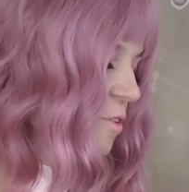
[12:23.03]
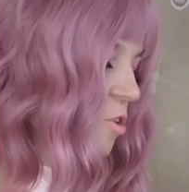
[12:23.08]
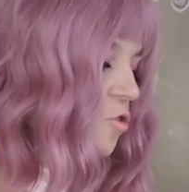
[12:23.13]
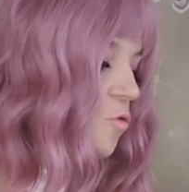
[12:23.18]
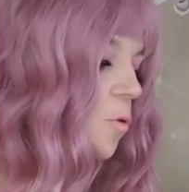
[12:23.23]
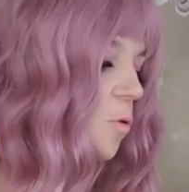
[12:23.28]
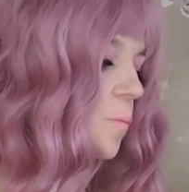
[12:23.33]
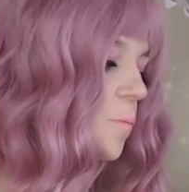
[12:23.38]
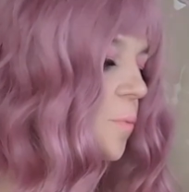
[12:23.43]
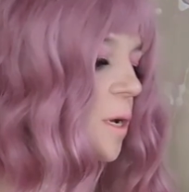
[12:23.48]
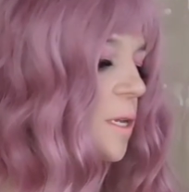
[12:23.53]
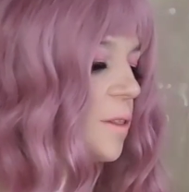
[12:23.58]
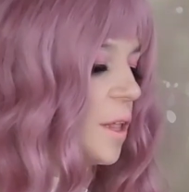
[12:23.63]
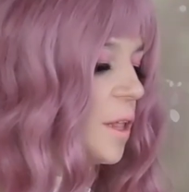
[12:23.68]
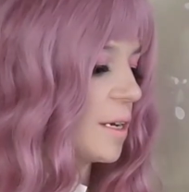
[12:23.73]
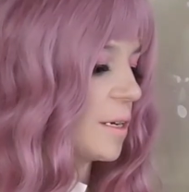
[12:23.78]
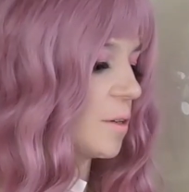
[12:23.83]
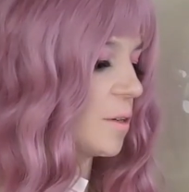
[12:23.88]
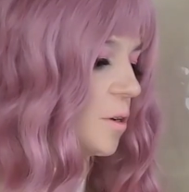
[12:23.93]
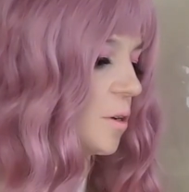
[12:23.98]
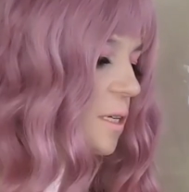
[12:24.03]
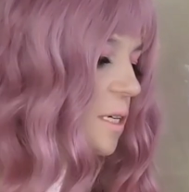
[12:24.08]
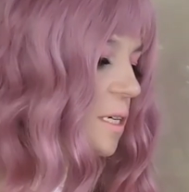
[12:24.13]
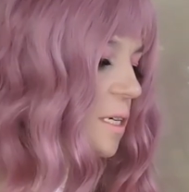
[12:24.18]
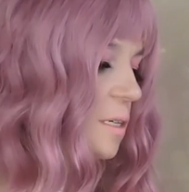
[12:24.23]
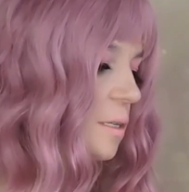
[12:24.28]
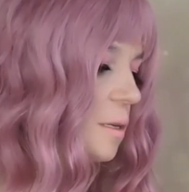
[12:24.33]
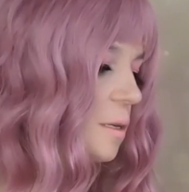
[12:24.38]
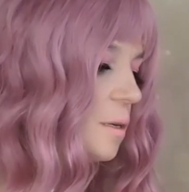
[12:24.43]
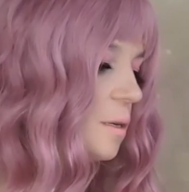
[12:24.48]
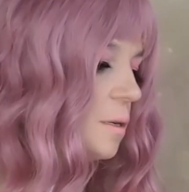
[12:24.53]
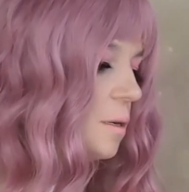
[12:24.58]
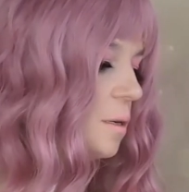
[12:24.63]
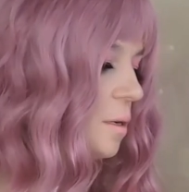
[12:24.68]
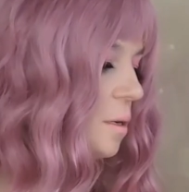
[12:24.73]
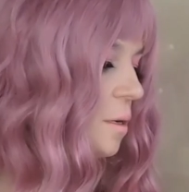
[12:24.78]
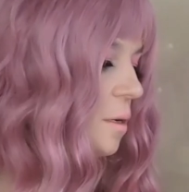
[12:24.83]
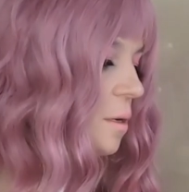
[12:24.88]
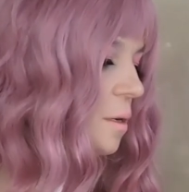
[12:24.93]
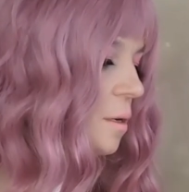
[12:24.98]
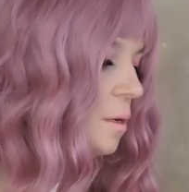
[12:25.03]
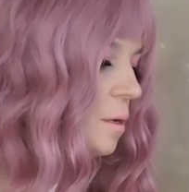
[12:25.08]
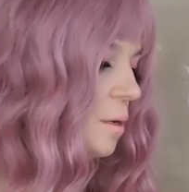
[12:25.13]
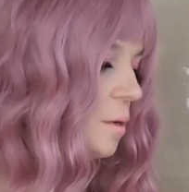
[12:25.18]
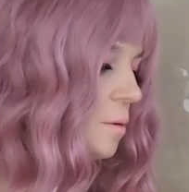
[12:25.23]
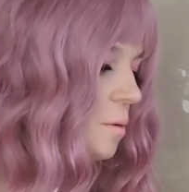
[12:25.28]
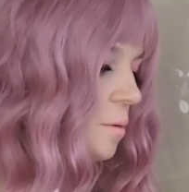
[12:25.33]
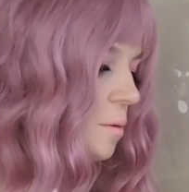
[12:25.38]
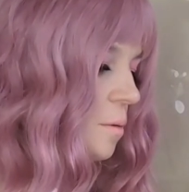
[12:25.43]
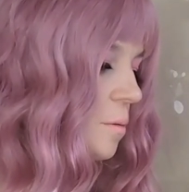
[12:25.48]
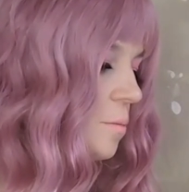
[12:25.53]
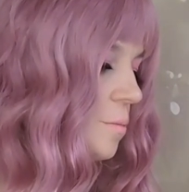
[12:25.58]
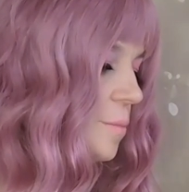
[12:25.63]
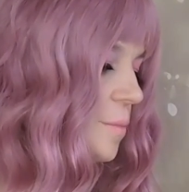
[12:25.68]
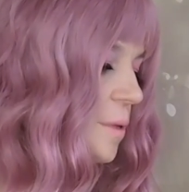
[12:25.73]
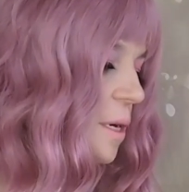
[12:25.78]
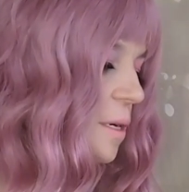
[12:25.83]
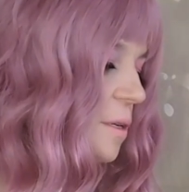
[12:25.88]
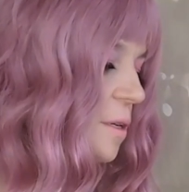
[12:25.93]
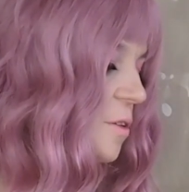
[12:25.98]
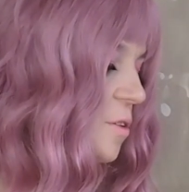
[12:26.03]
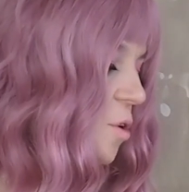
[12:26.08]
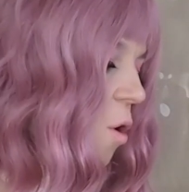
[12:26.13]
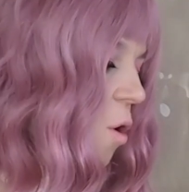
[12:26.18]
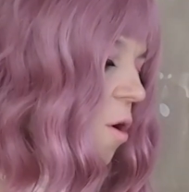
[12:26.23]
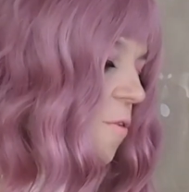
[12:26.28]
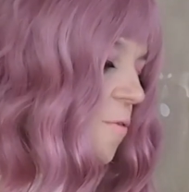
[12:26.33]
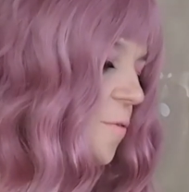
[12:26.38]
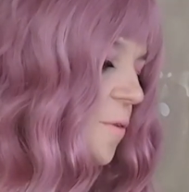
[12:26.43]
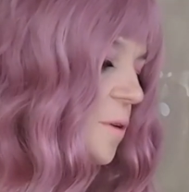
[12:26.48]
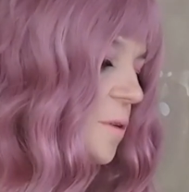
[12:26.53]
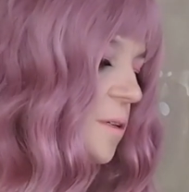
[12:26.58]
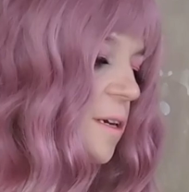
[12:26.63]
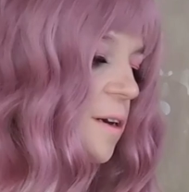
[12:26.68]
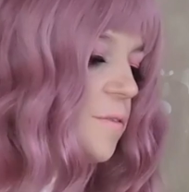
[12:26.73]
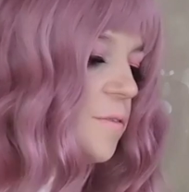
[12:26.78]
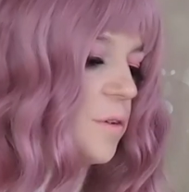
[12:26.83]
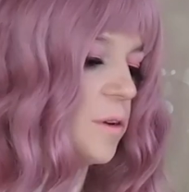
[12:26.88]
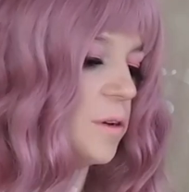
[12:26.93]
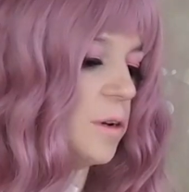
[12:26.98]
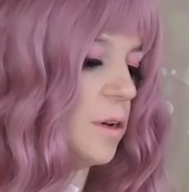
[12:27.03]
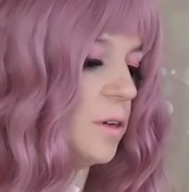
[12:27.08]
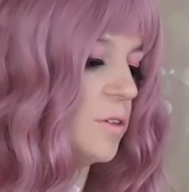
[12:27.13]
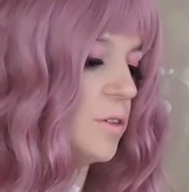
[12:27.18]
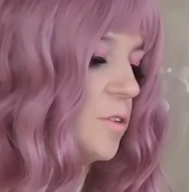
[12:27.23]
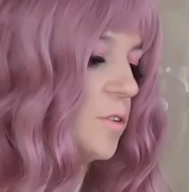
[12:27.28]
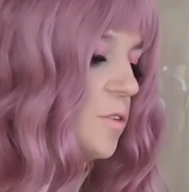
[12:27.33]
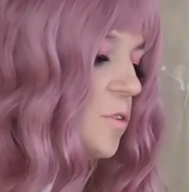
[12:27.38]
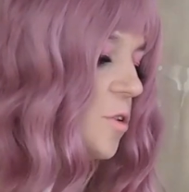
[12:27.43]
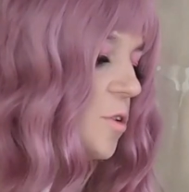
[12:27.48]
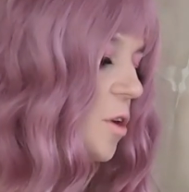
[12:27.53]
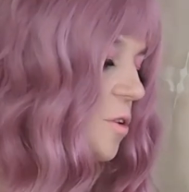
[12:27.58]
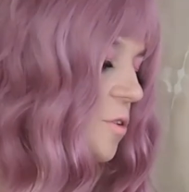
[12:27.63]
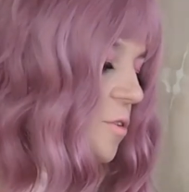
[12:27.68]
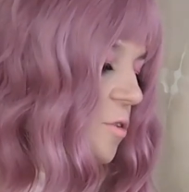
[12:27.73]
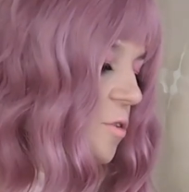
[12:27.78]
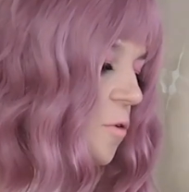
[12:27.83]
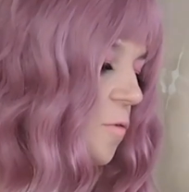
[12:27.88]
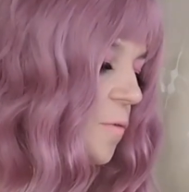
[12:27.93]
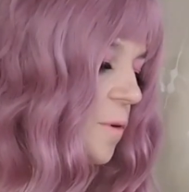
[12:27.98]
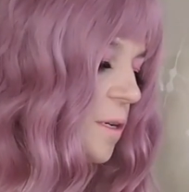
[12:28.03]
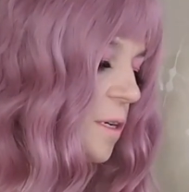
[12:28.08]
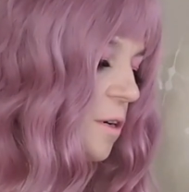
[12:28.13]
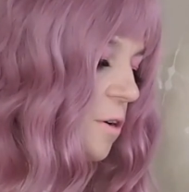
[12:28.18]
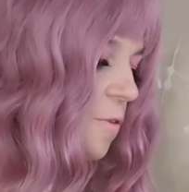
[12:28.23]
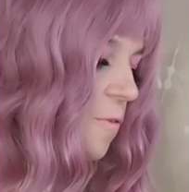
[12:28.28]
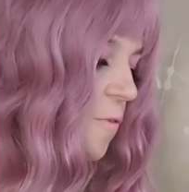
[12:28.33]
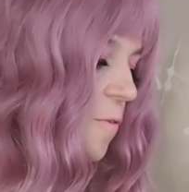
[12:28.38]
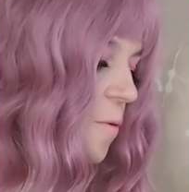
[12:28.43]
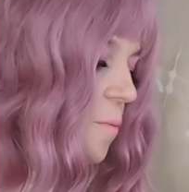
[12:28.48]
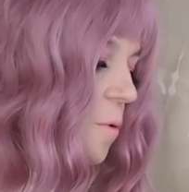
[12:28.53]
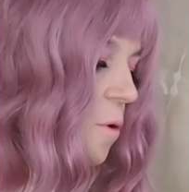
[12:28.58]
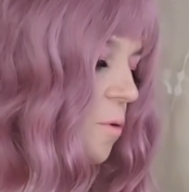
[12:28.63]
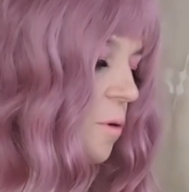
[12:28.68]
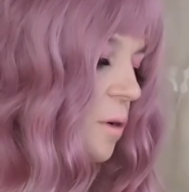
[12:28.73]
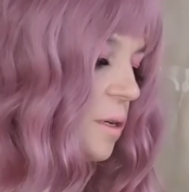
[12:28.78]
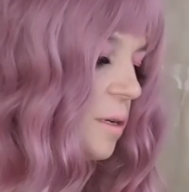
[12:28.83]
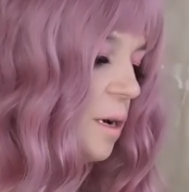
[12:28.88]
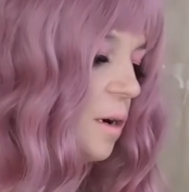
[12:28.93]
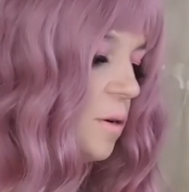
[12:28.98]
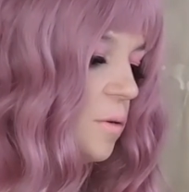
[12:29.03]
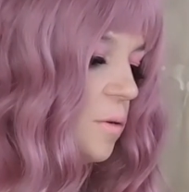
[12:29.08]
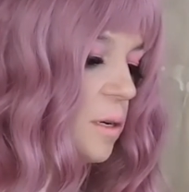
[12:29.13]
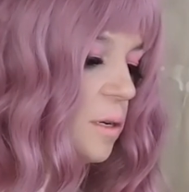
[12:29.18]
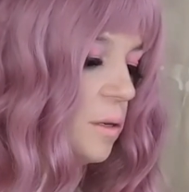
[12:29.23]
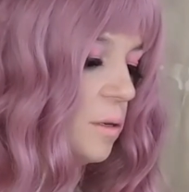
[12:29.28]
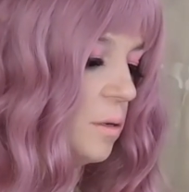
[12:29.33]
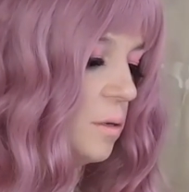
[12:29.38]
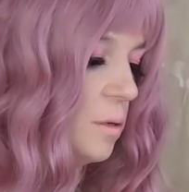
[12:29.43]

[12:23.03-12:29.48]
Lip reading: a shortbread-like cookie that is often given as a souvenir from Okinawa.